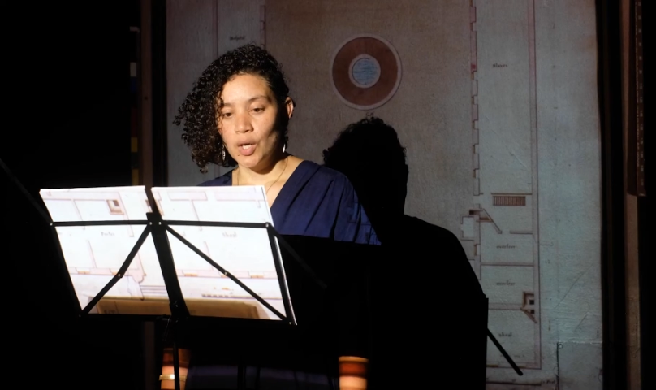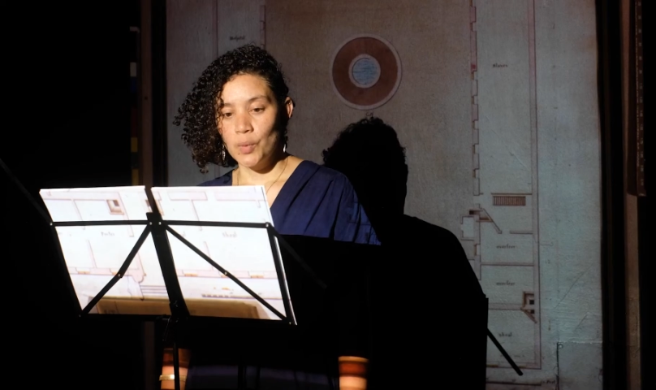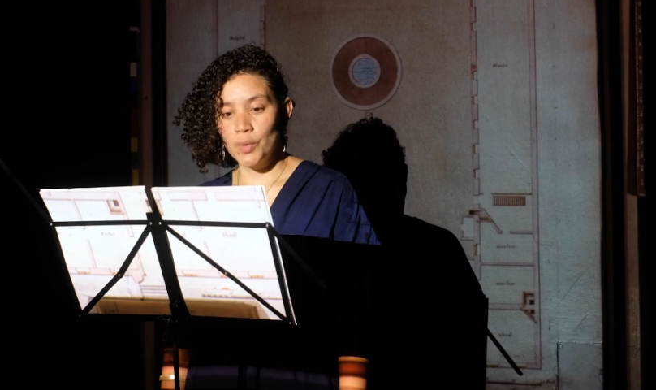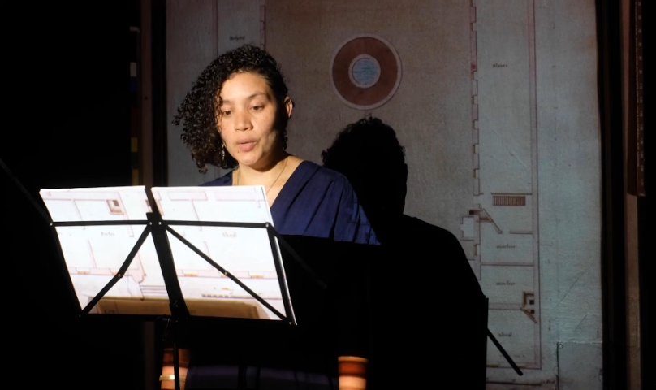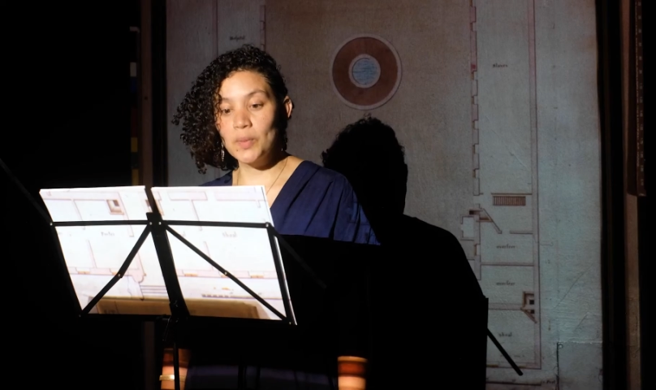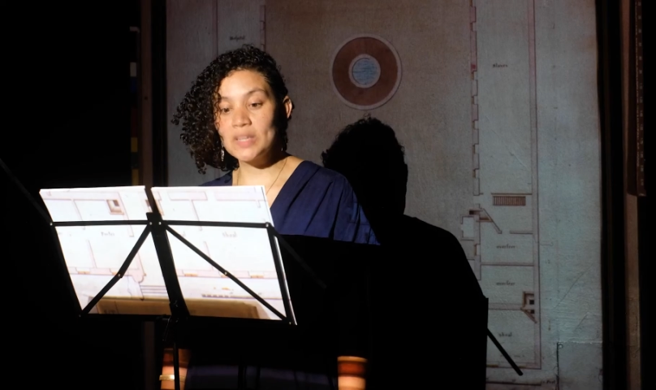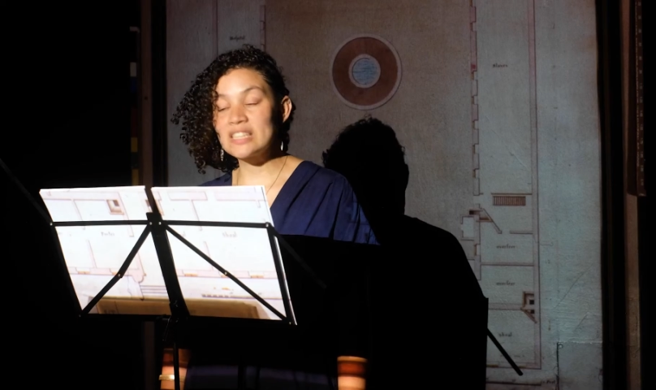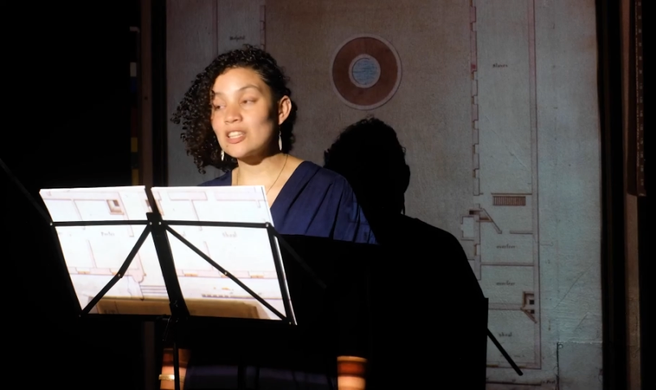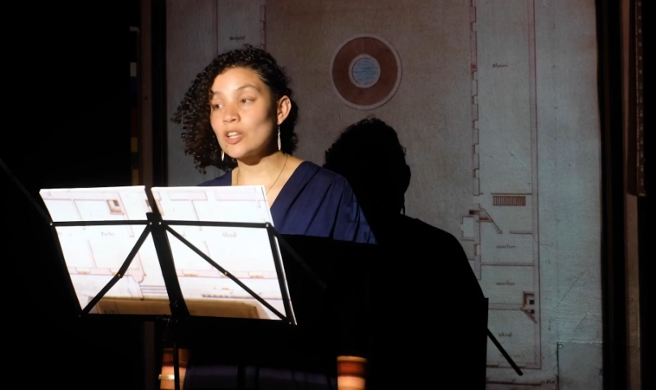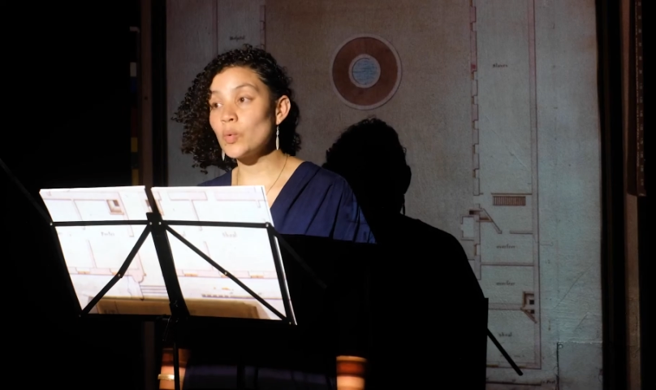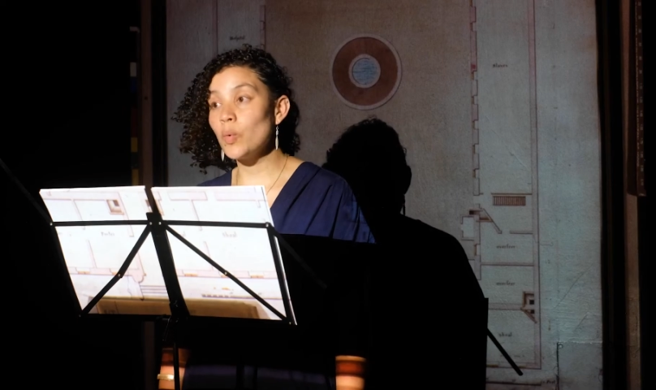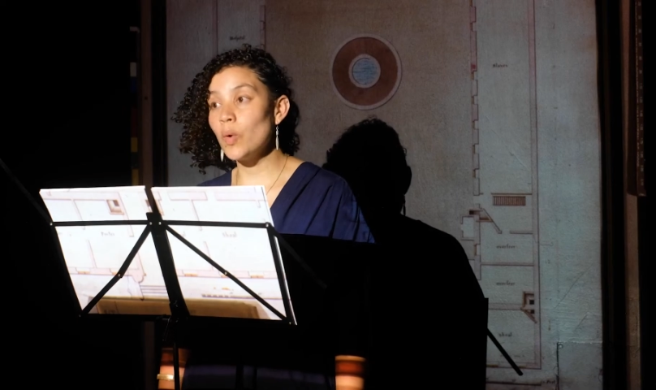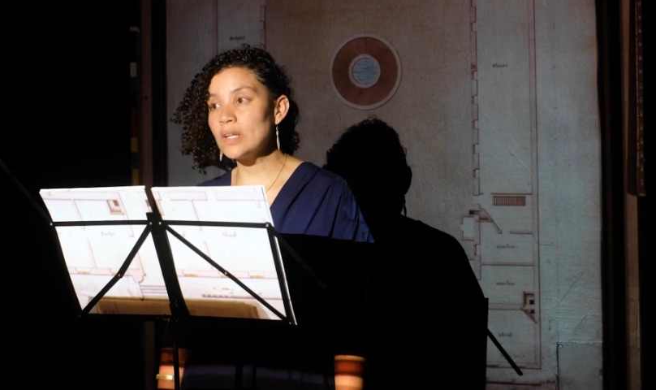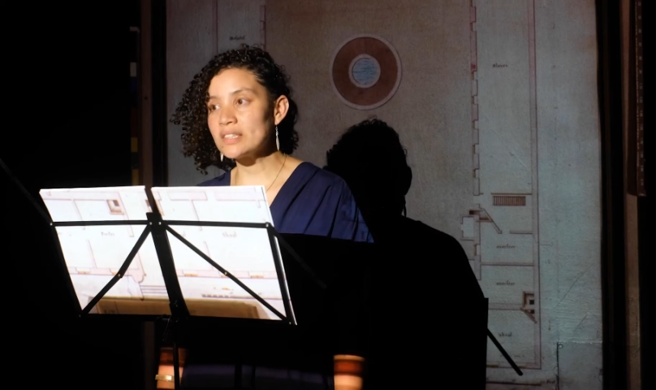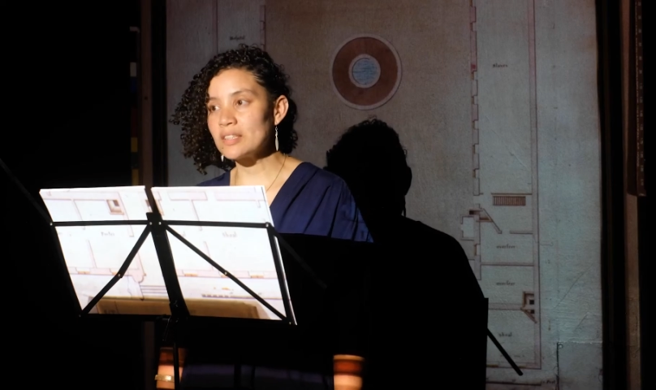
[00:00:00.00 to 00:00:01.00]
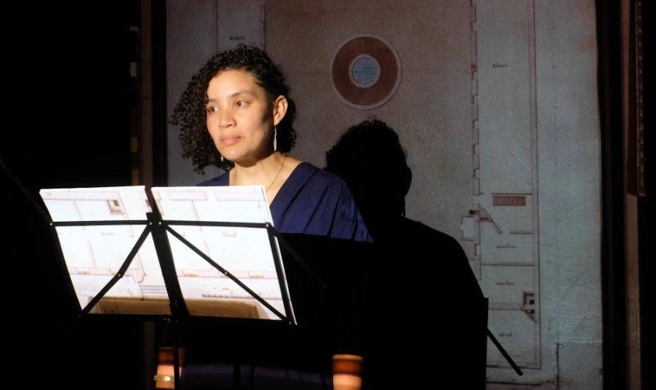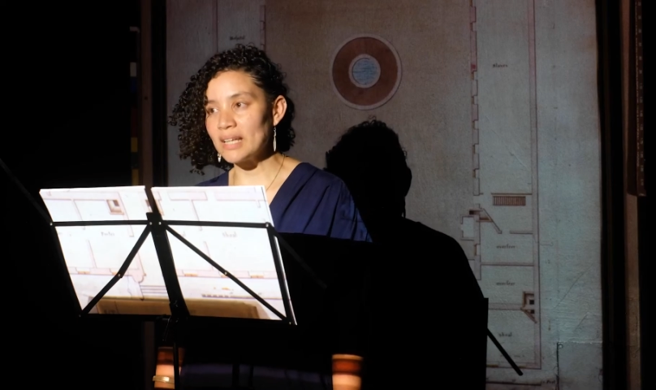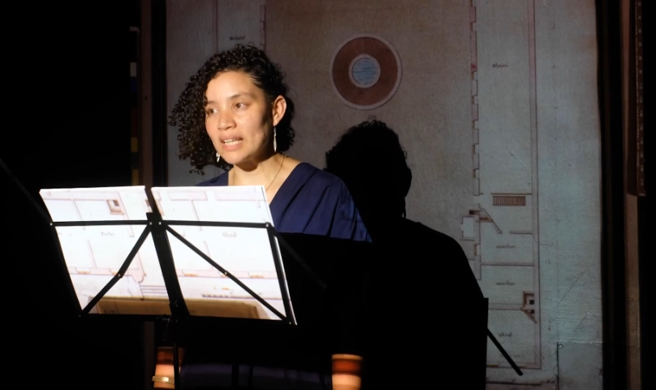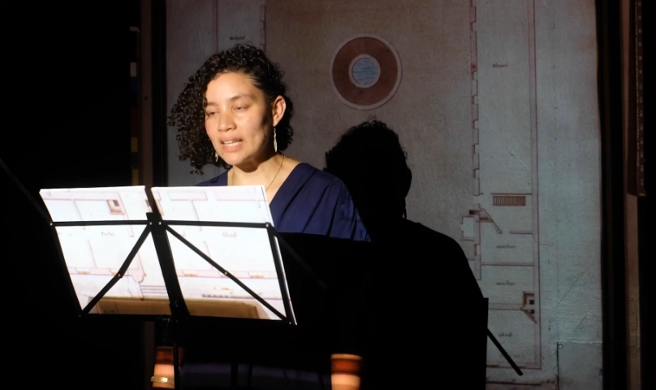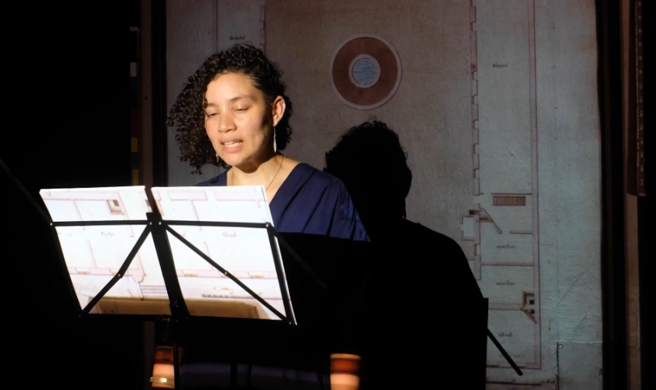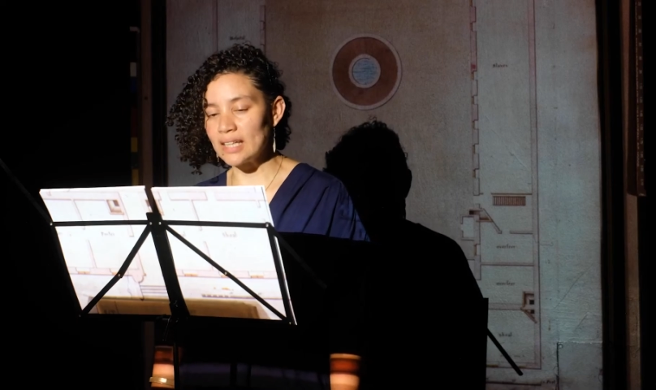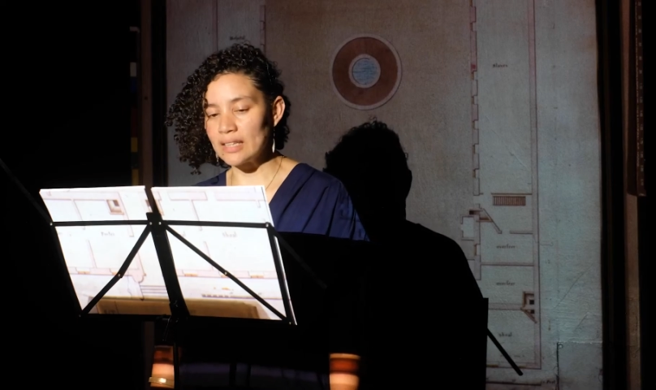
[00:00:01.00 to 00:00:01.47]
We were still
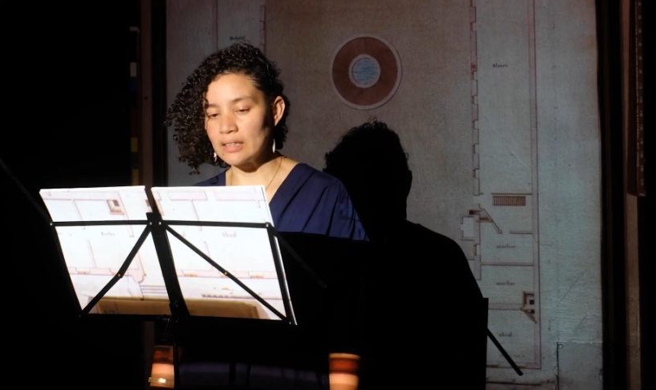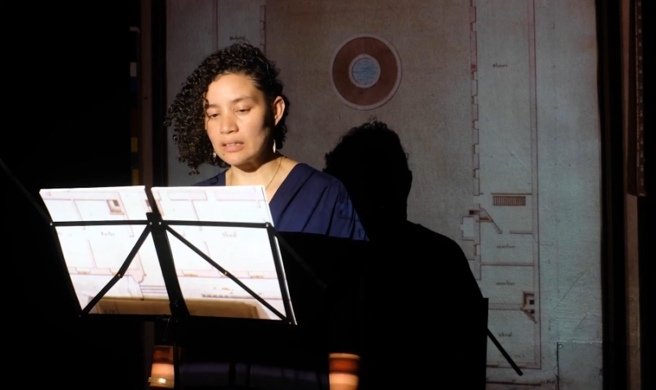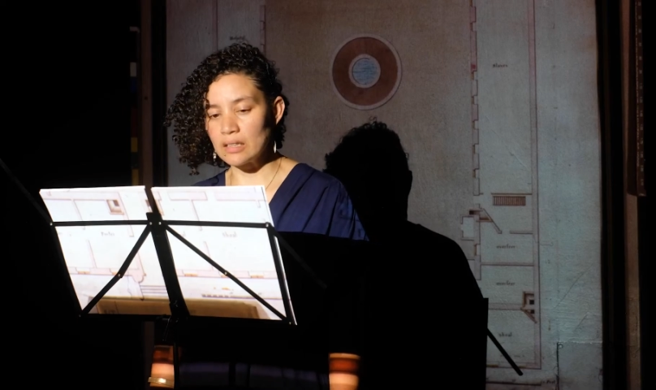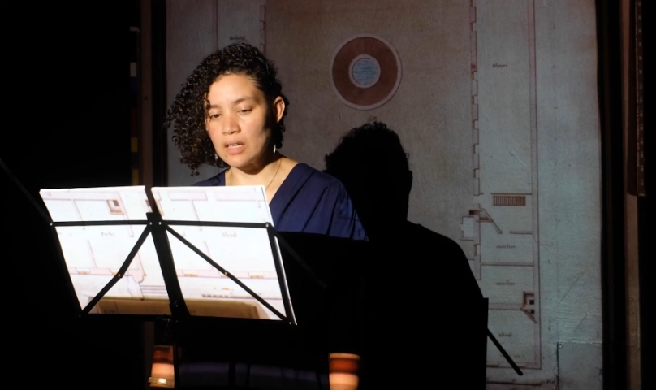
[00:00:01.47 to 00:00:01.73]
watermen then,